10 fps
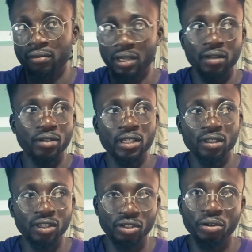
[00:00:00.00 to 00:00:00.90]
You can do it
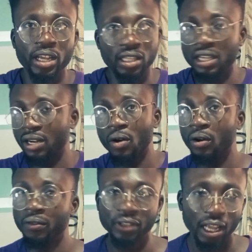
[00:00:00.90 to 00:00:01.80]
on the streets and
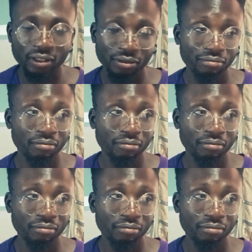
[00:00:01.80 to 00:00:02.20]
all of that.